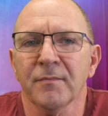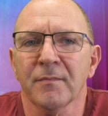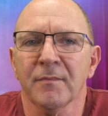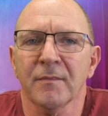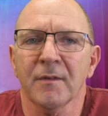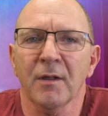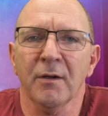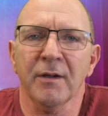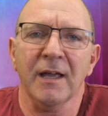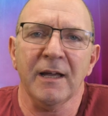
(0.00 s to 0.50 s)

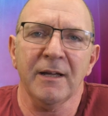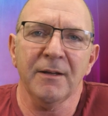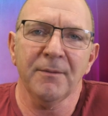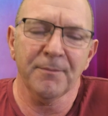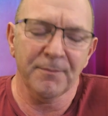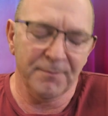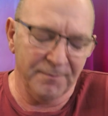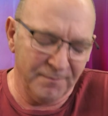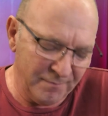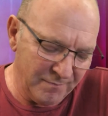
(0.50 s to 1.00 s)
Okay,
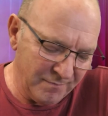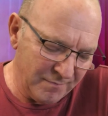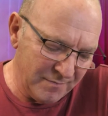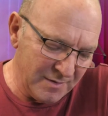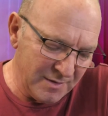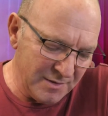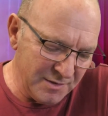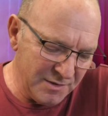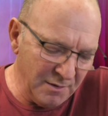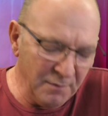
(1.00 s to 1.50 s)

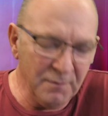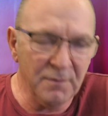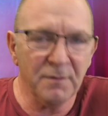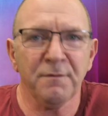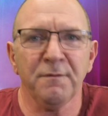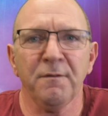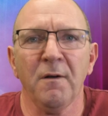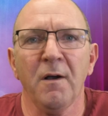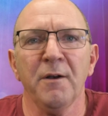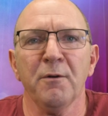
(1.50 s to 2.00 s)
so the
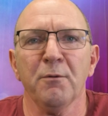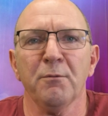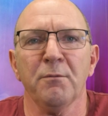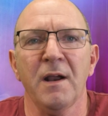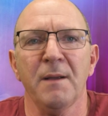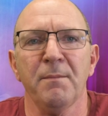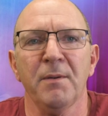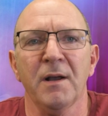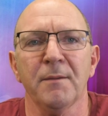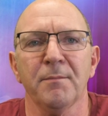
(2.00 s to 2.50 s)
final
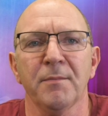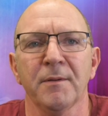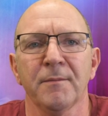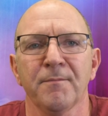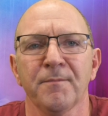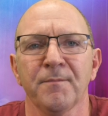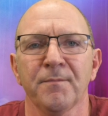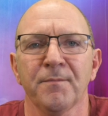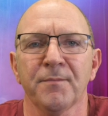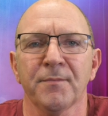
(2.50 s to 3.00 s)
wrap up.
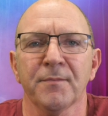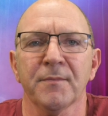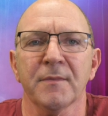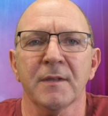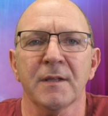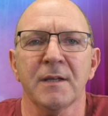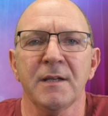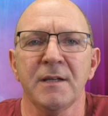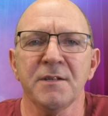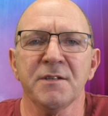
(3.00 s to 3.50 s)

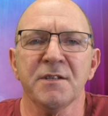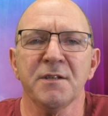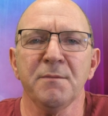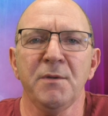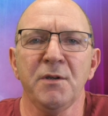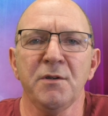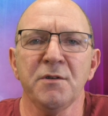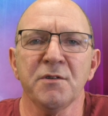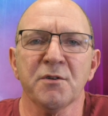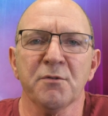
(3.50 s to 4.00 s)
Is the
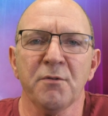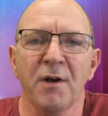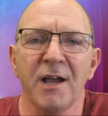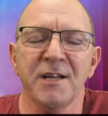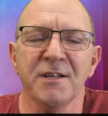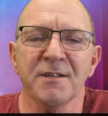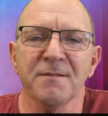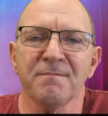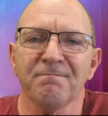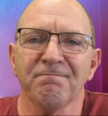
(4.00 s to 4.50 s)
Muse
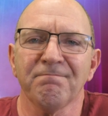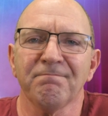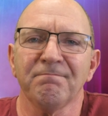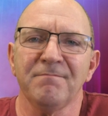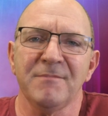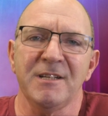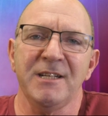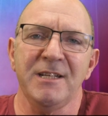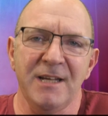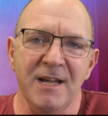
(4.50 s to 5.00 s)
great?
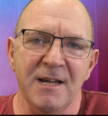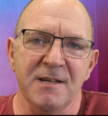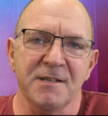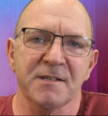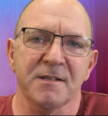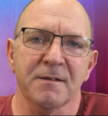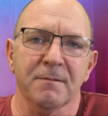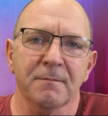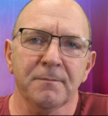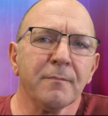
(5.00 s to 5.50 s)

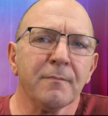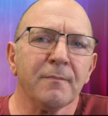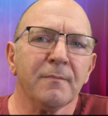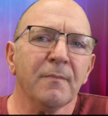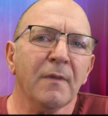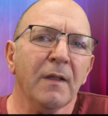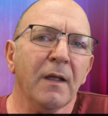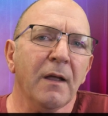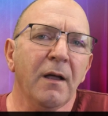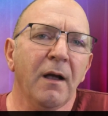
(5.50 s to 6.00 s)
Yes.
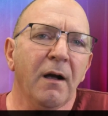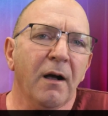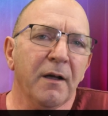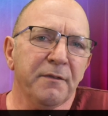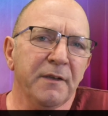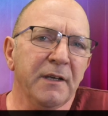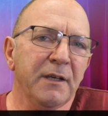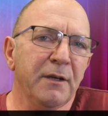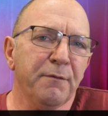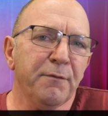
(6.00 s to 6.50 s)
I
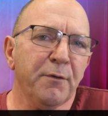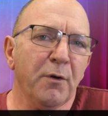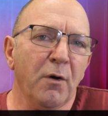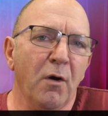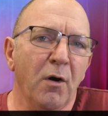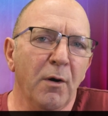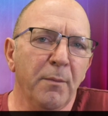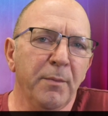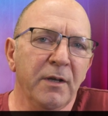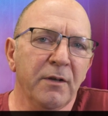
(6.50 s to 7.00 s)
think if you're a
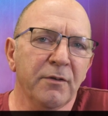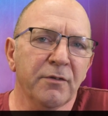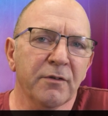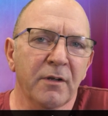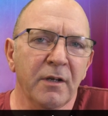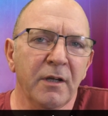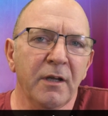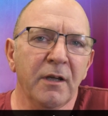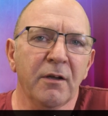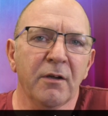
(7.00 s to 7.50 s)
hobbyist,
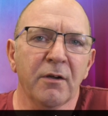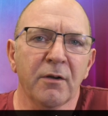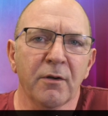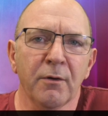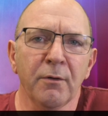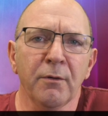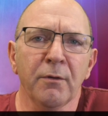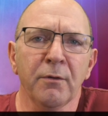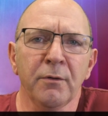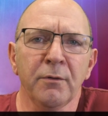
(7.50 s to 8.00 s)
geek,
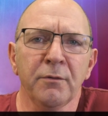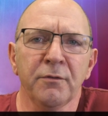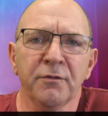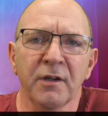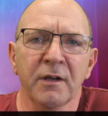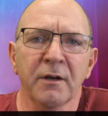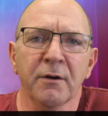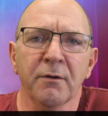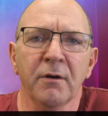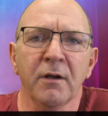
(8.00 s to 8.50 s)
guru,
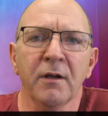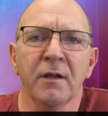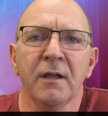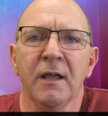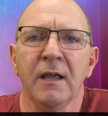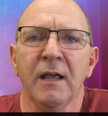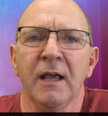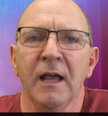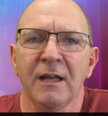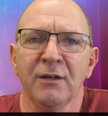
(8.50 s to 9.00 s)
tinkerer,
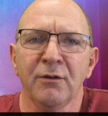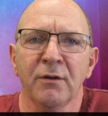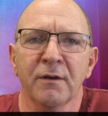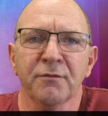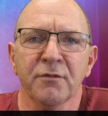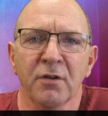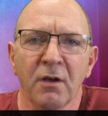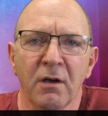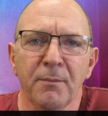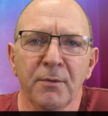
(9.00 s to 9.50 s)
and you have
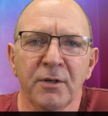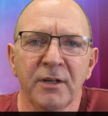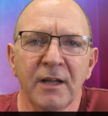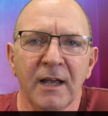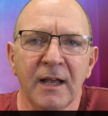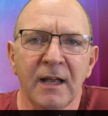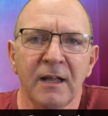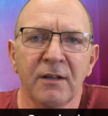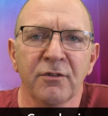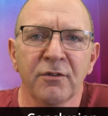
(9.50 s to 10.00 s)
time on your
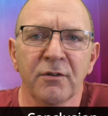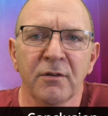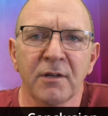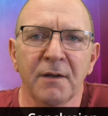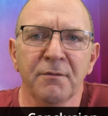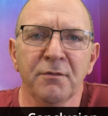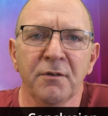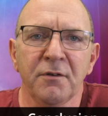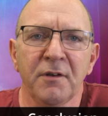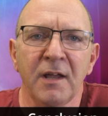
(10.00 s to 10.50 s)
hands, you
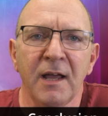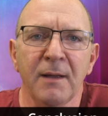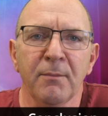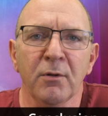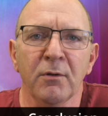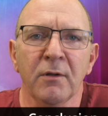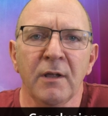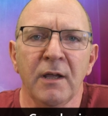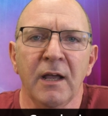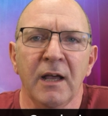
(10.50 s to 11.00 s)
love to
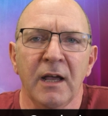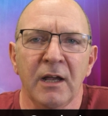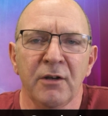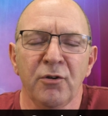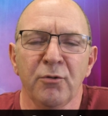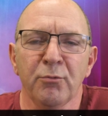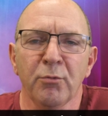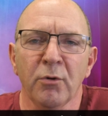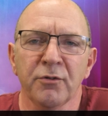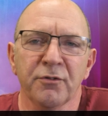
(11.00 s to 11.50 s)
dabble, and
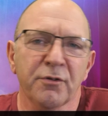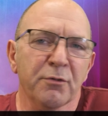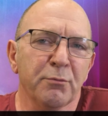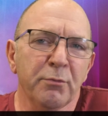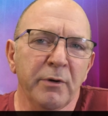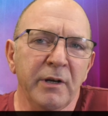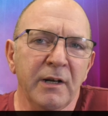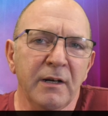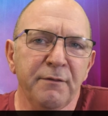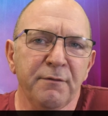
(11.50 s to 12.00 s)
you want to
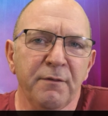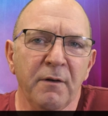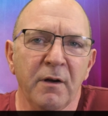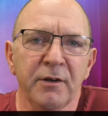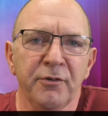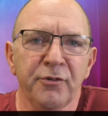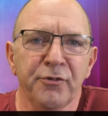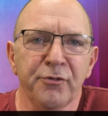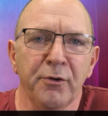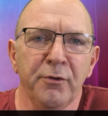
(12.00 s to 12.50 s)
really
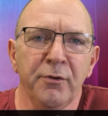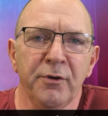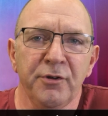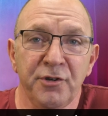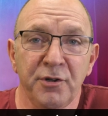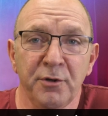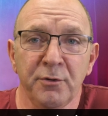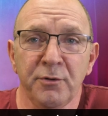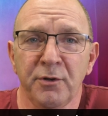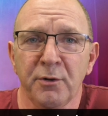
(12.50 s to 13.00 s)

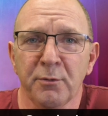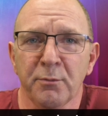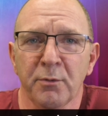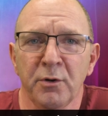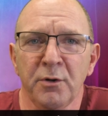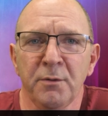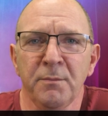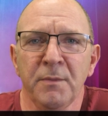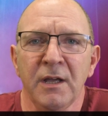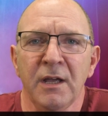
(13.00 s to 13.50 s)
fine-tune your
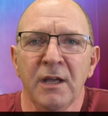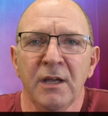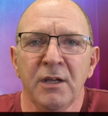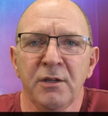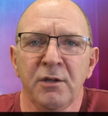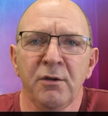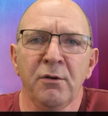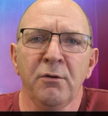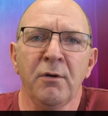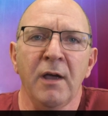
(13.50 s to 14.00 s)
room,
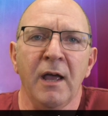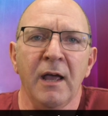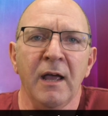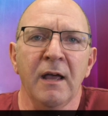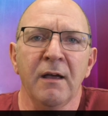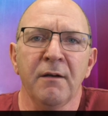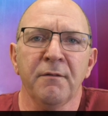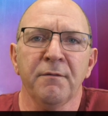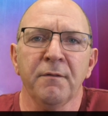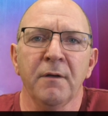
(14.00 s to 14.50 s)
you
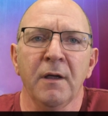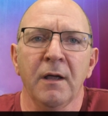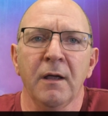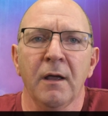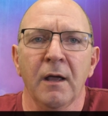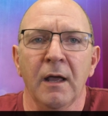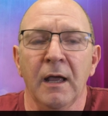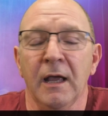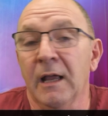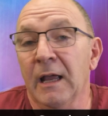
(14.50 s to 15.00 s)
have
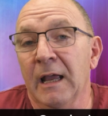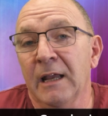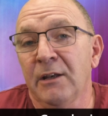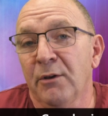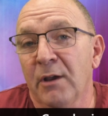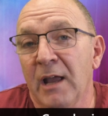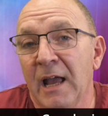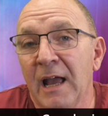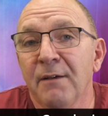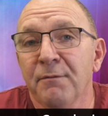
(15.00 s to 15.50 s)

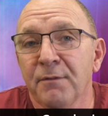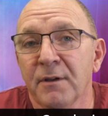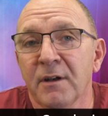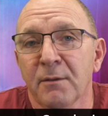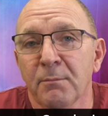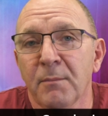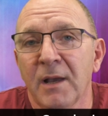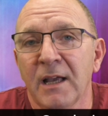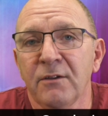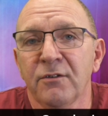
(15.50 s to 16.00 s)
an
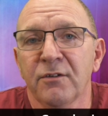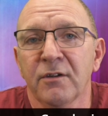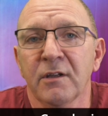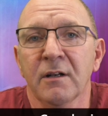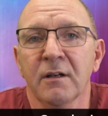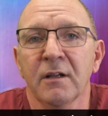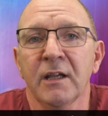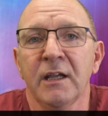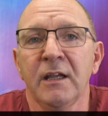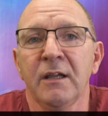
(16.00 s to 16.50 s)

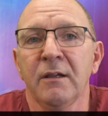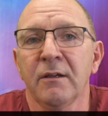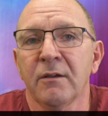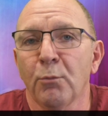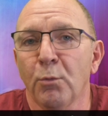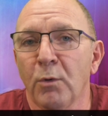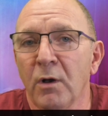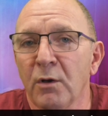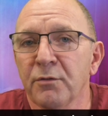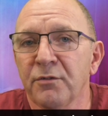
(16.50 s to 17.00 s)
amazingly
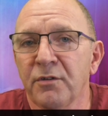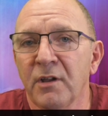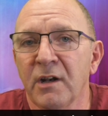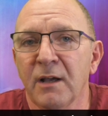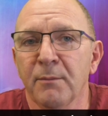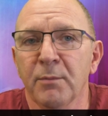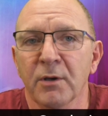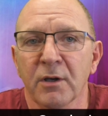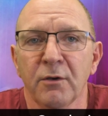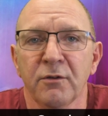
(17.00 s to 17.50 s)
well set
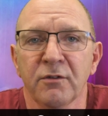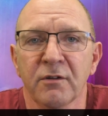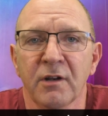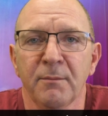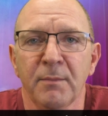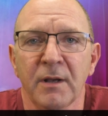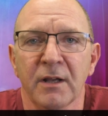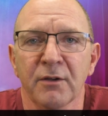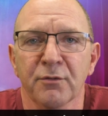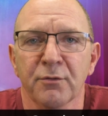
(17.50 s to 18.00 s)
up acoustically
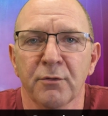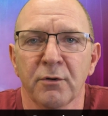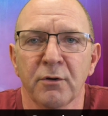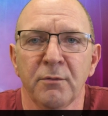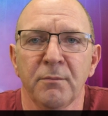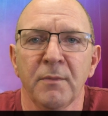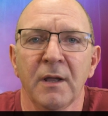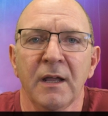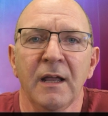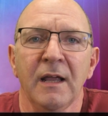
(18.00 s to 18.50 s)
balanced
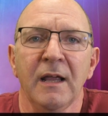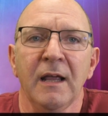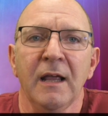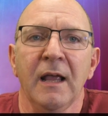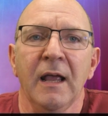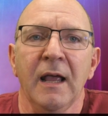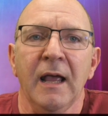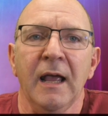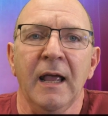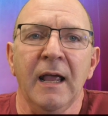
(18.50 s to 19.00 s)
room,
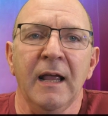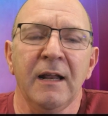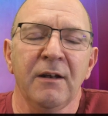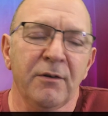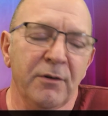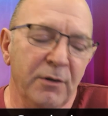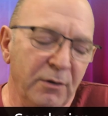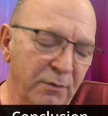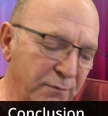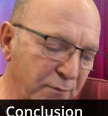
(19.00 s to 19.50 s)
and
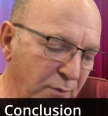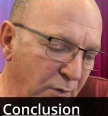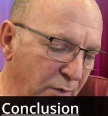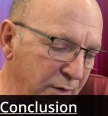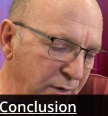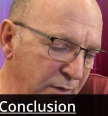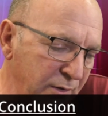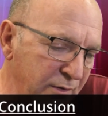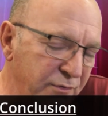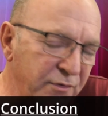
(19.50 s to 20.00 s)
you've
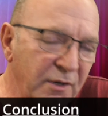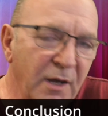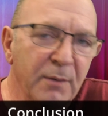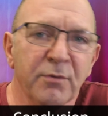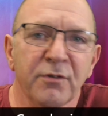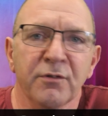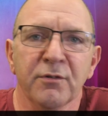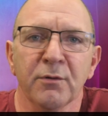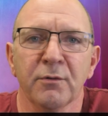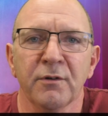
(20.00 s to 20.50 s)
got your subs
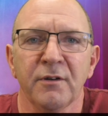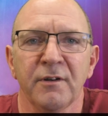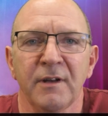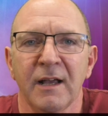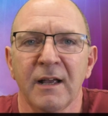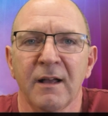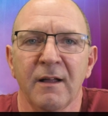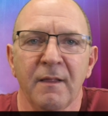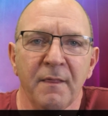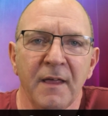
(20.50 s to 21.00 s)
sorted
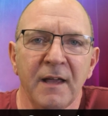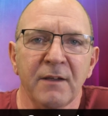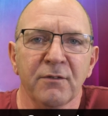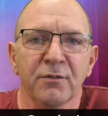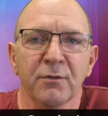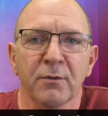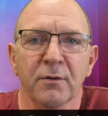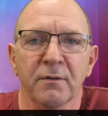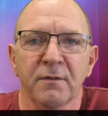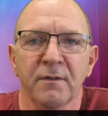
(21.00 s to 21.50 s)
out and that
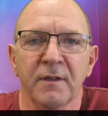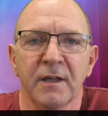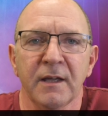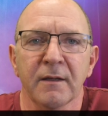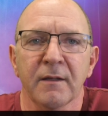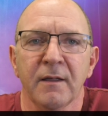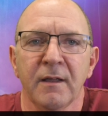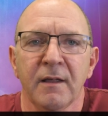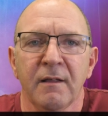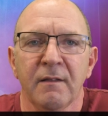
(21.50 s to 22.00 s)
sort of
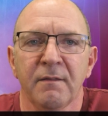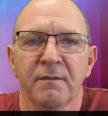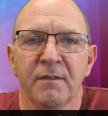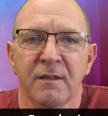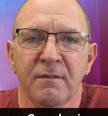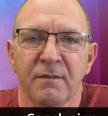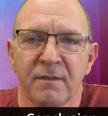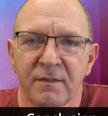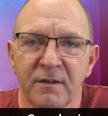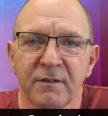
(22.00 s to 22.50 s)
thing,
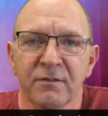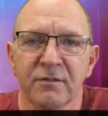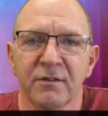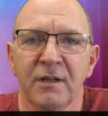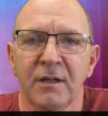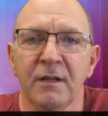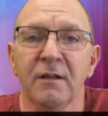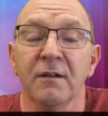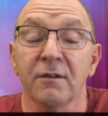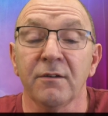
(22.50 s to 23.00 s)
then this
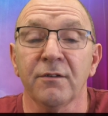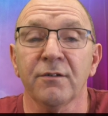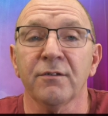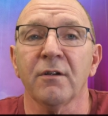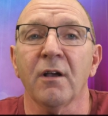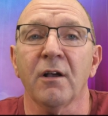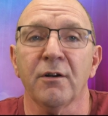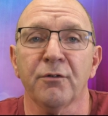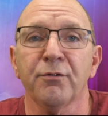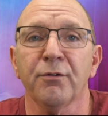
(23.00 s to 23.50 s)
is
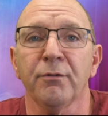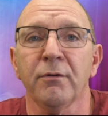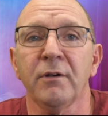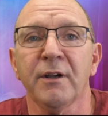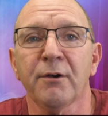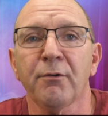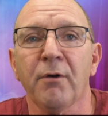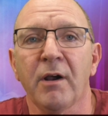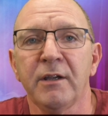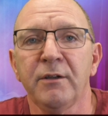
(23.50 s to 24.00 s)
a truly
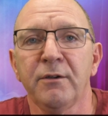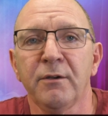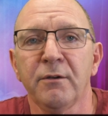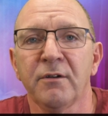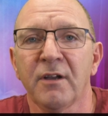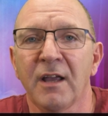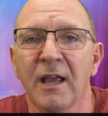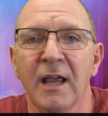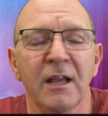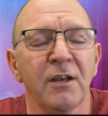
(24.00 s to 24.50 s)
great
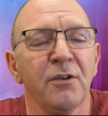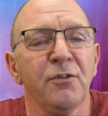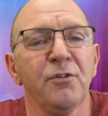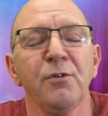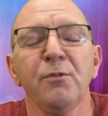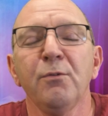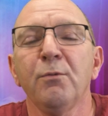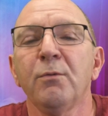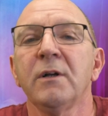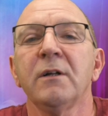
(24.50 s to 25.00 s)
unit and
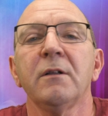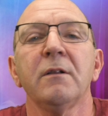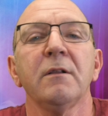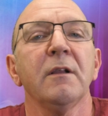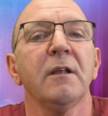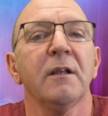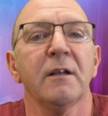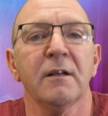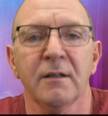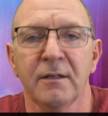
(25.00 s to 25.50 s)
you
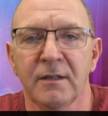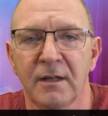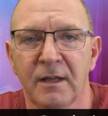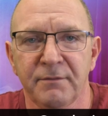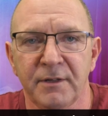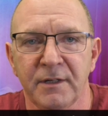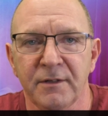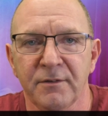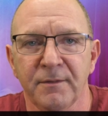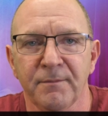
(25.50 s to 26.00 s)
will love
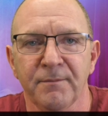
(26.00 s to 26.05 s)
it.